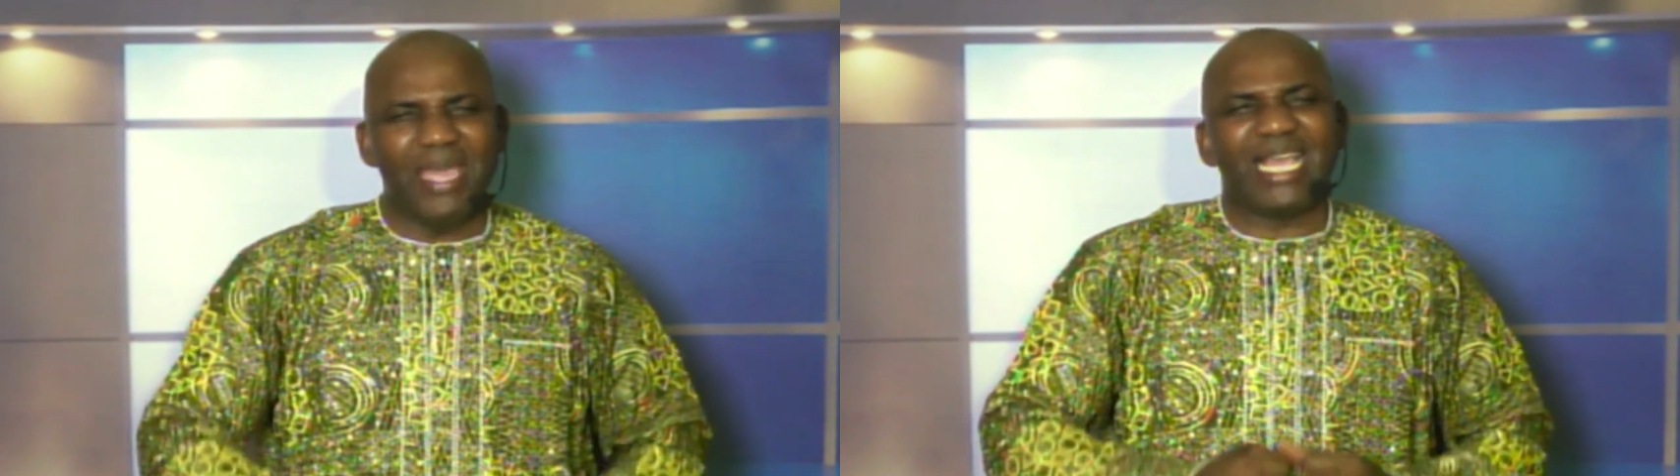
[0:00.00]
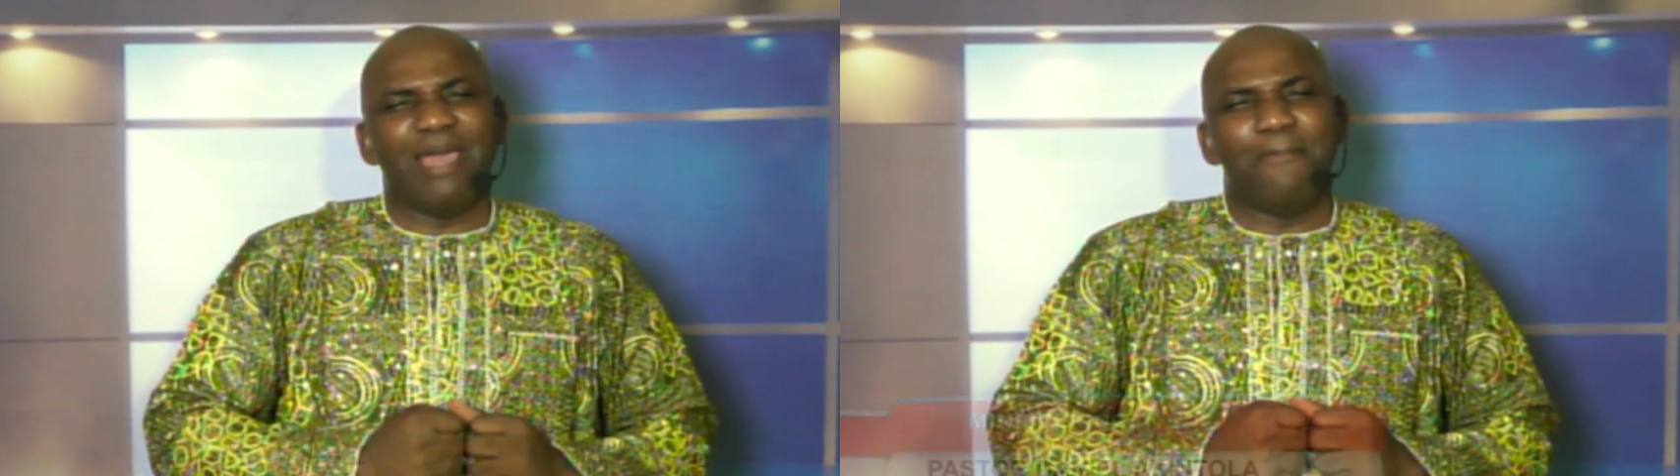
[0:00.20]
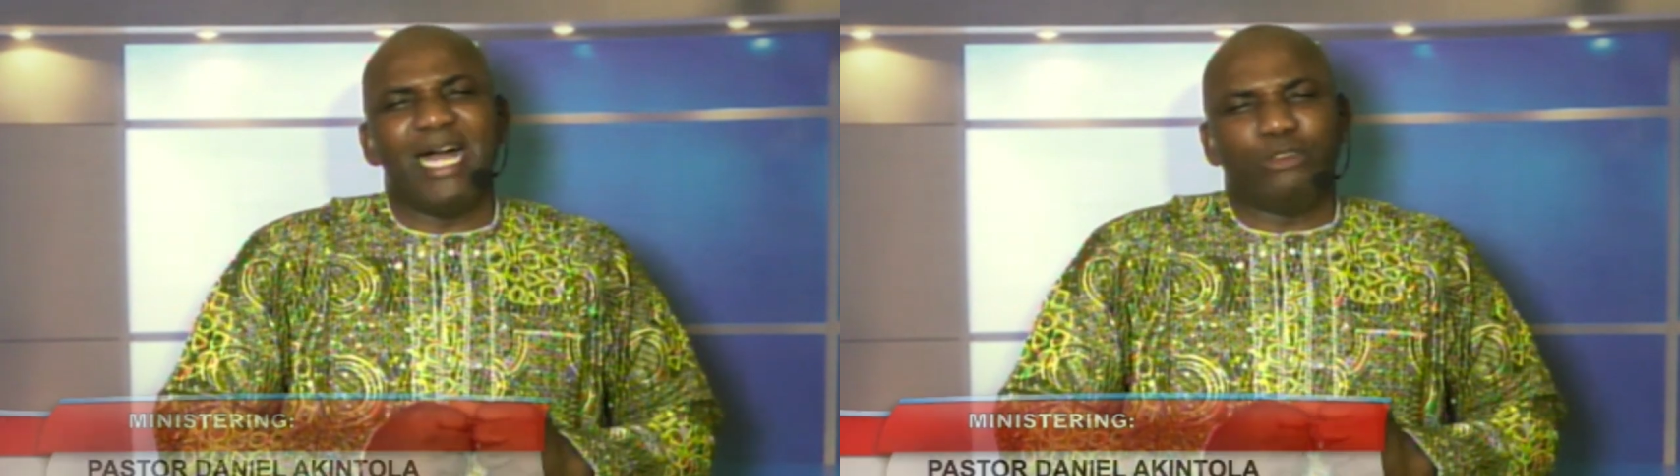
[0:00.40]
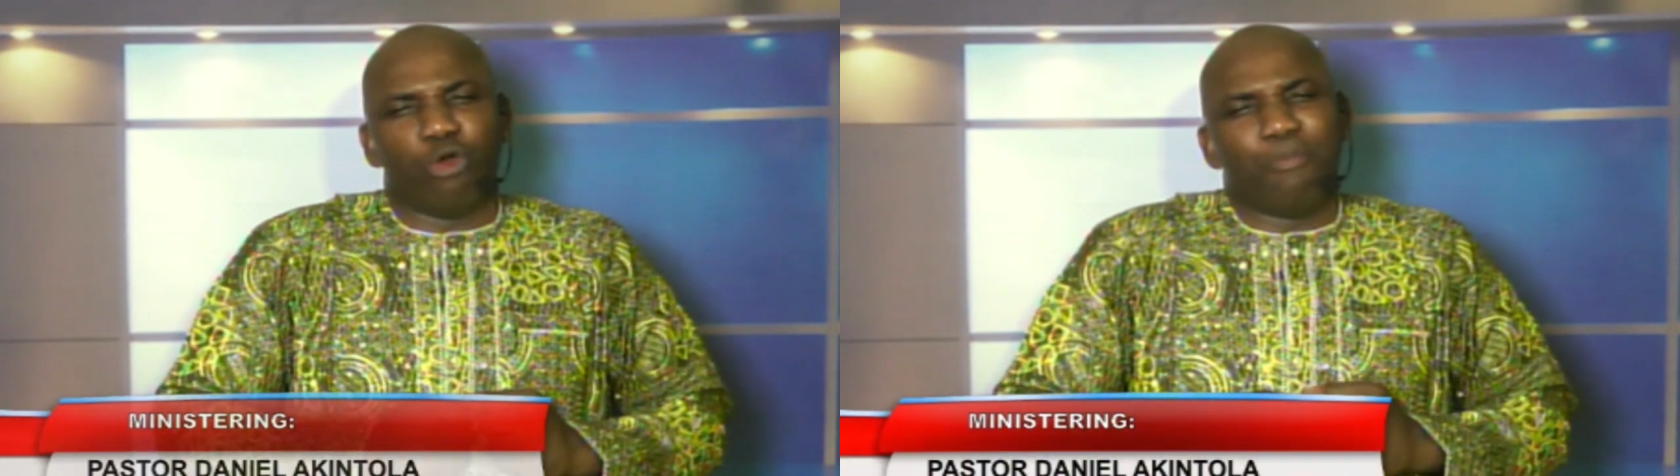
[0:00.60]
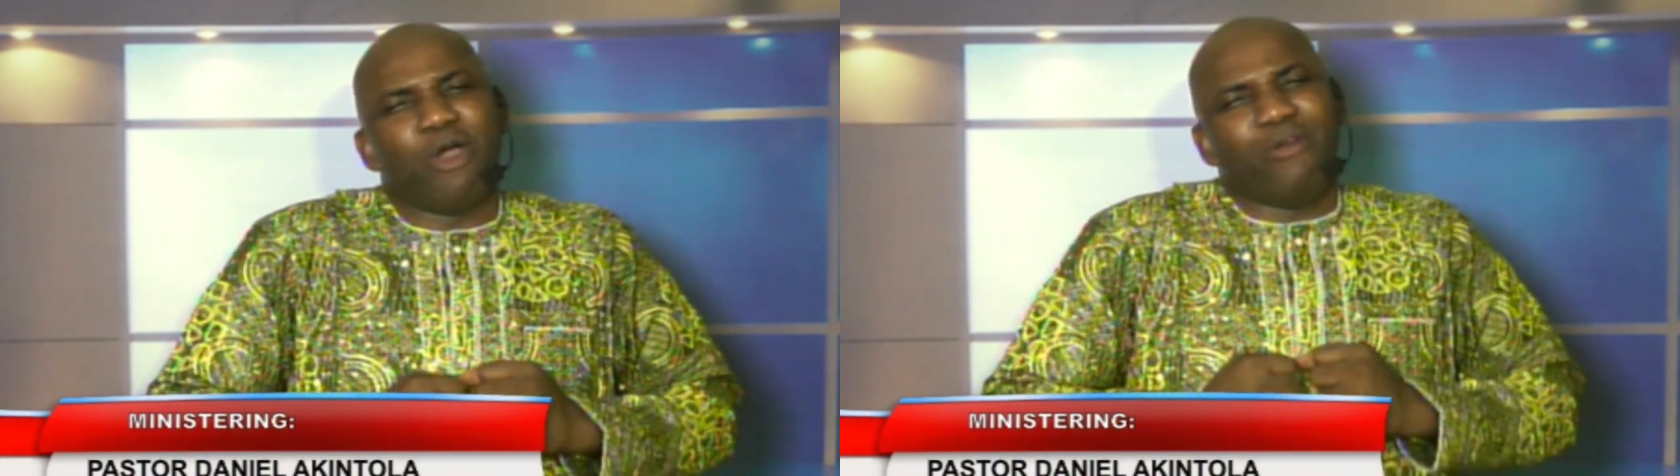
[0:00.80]
make a man
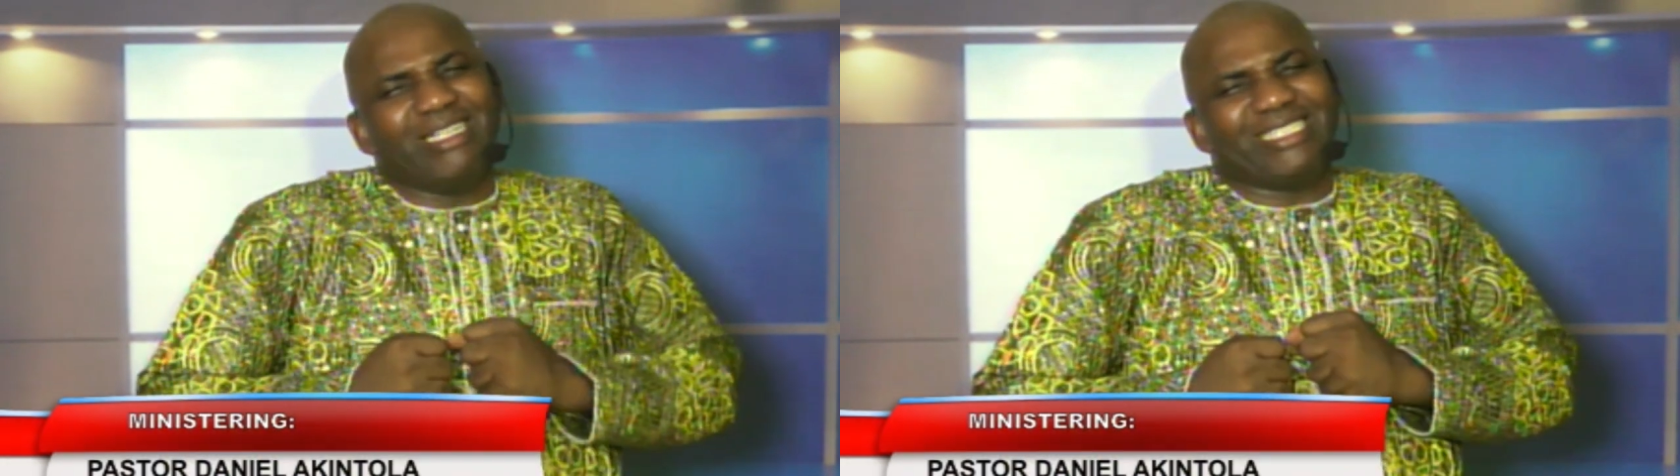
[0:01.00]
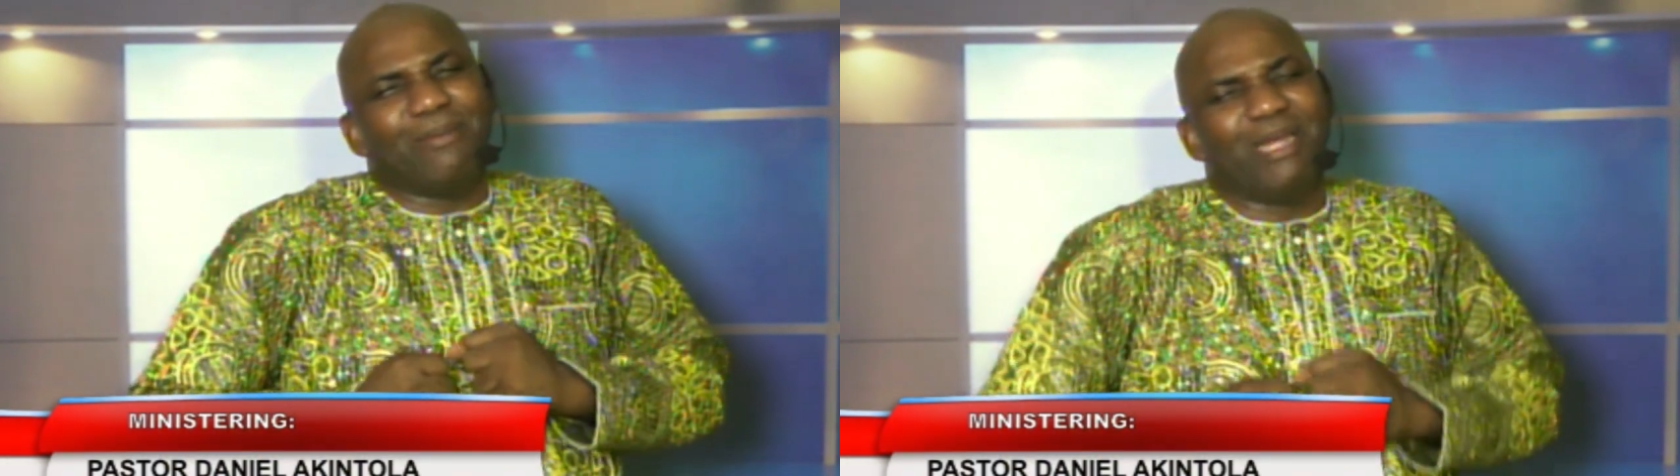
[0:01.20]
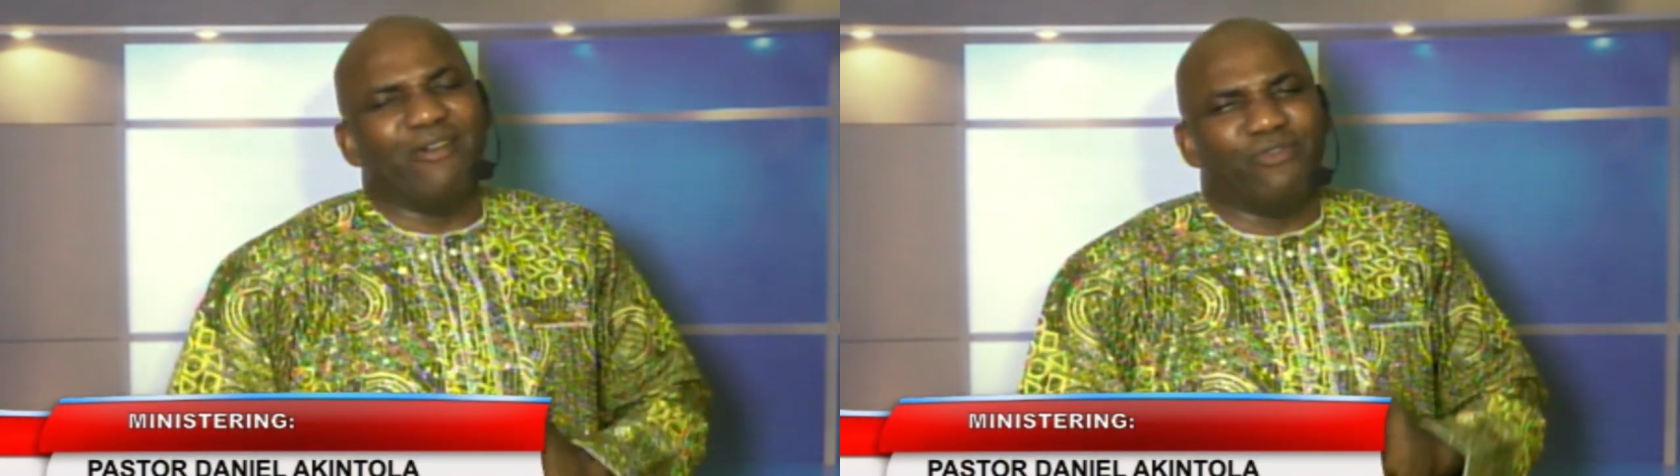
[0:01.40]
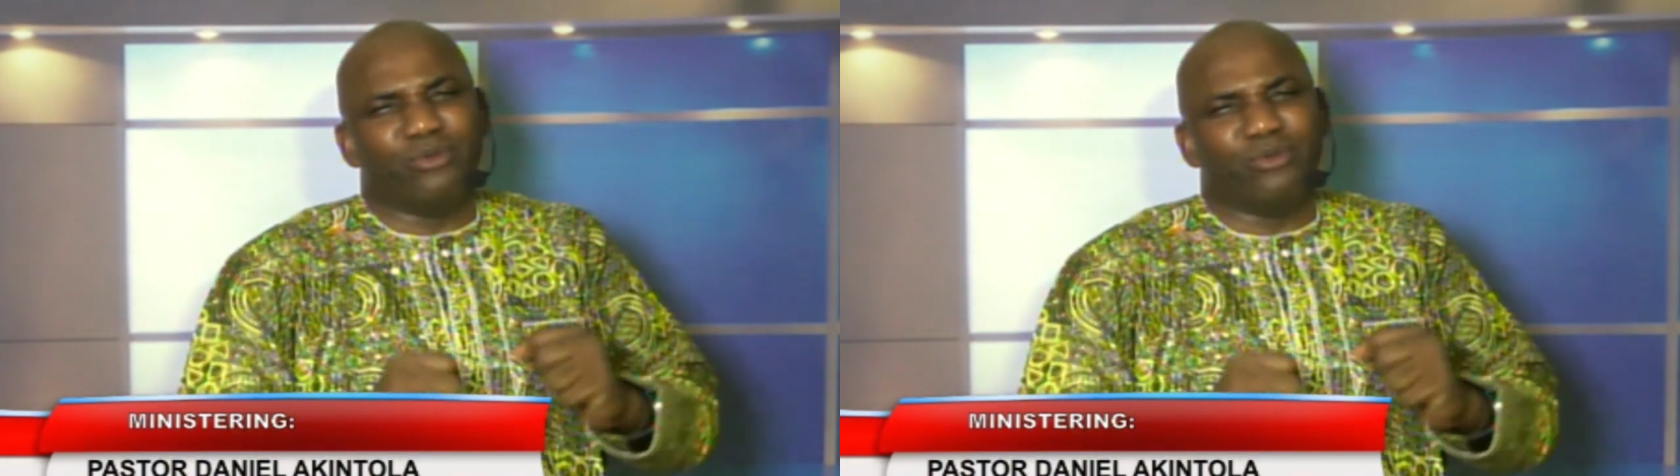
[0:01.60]
to be on the same level.